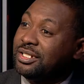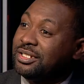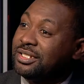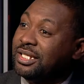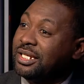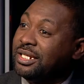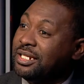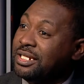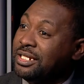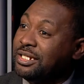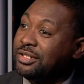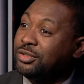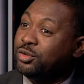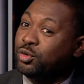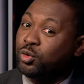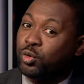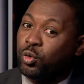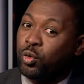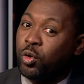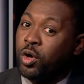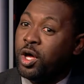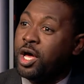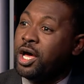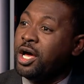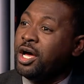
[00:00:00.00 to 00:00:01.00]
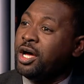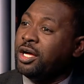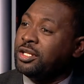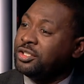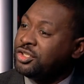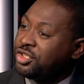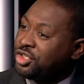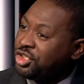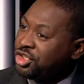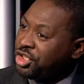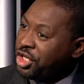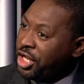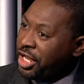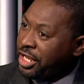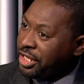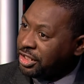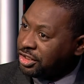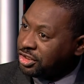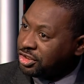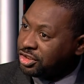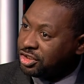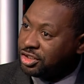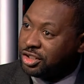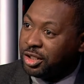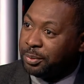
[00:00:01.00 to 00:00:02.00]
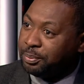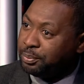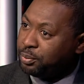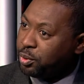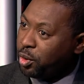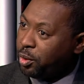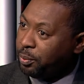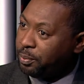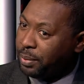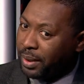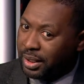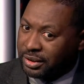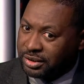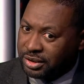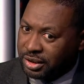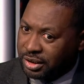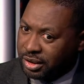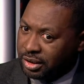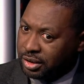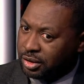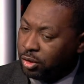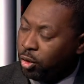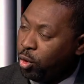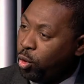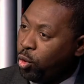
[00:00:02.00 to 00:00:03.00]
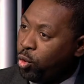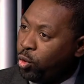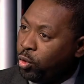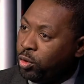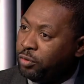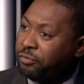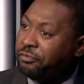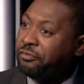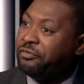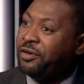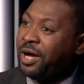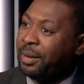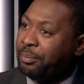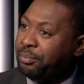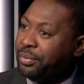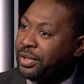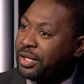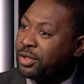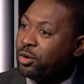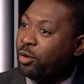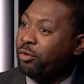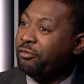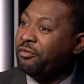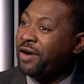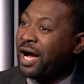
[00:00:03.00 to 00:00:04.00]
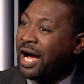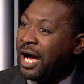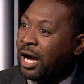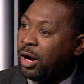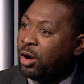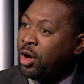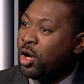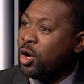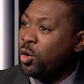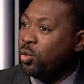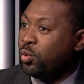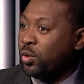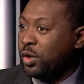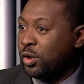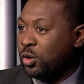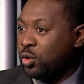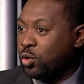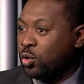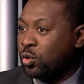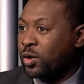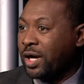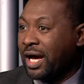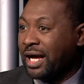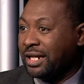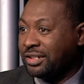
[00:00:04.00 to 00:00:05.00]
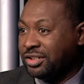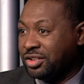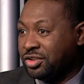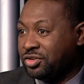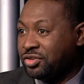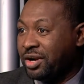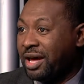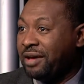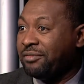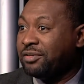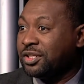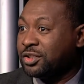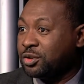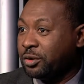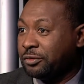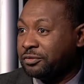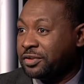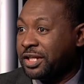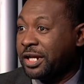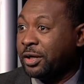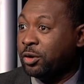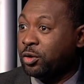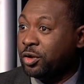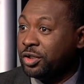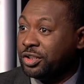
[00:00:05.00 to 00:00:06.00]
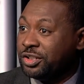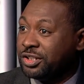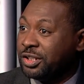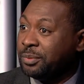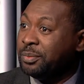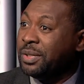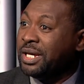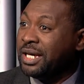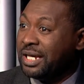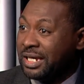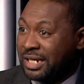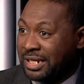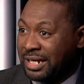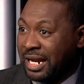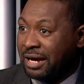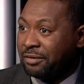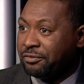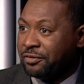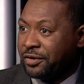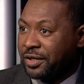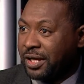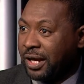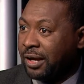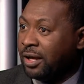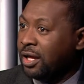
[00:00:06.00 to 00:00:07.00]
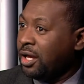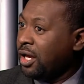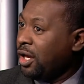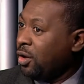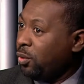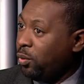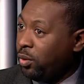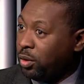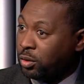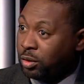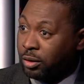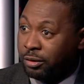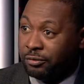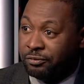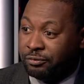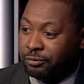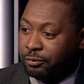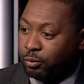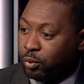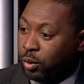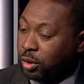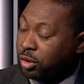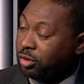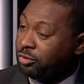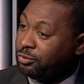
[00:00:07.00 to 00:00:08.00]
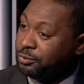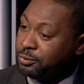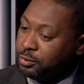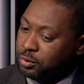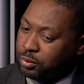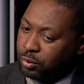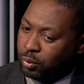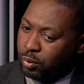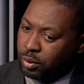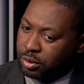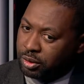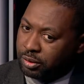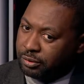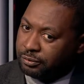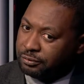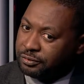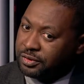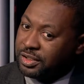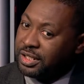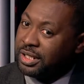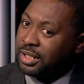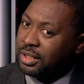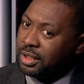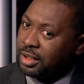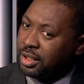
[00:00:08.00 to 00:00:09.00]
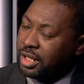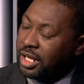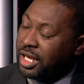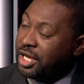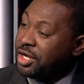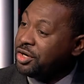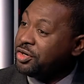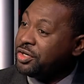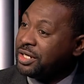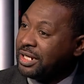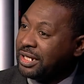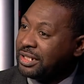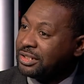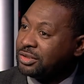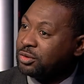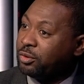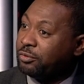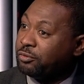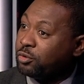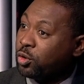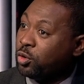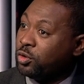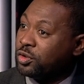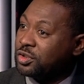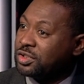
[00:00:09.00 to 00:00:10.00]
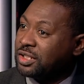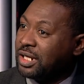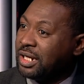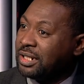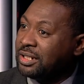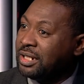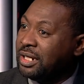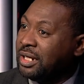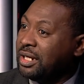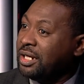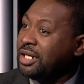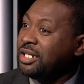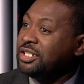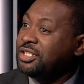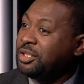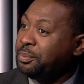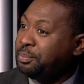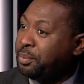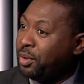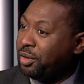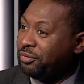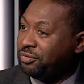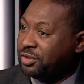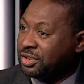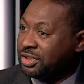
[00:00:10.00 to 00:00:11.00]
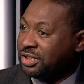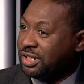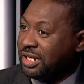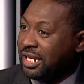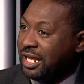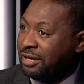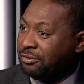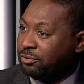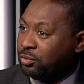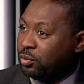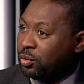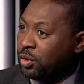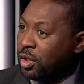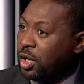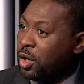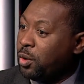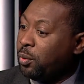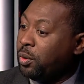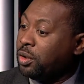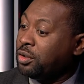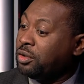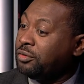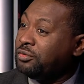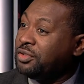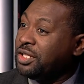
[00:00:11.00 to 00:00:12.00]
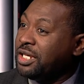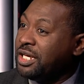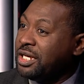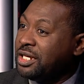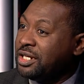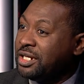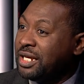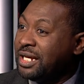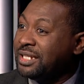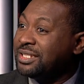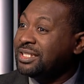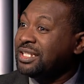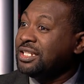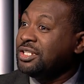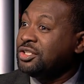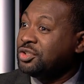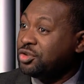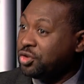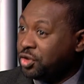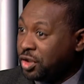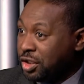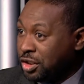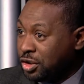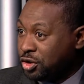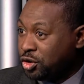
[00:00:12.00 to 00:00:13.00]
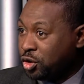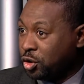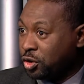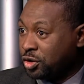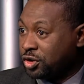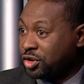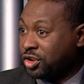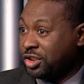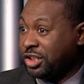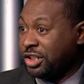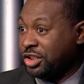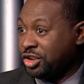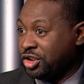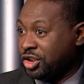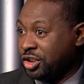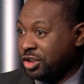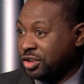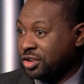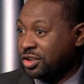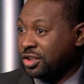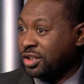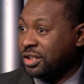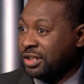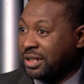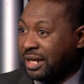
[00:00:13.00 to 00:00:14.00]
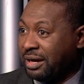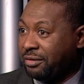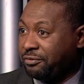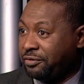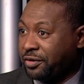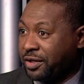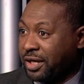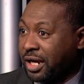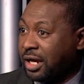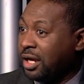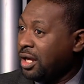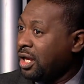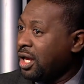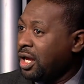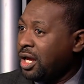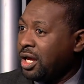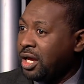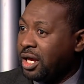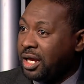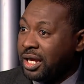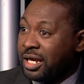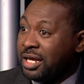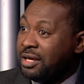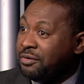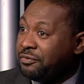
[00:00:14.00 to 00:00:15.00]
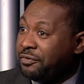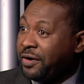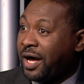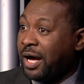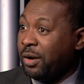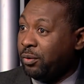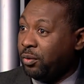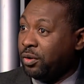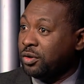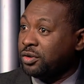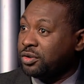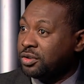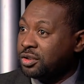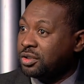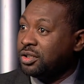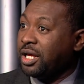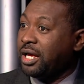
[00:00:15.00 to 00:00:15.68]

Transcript: a need to change the whole fabric of how we look at the drivers of terrorism in Africa. One of the areas of concern is the poverty level. One of the areas is religious teachings in Africa. If I was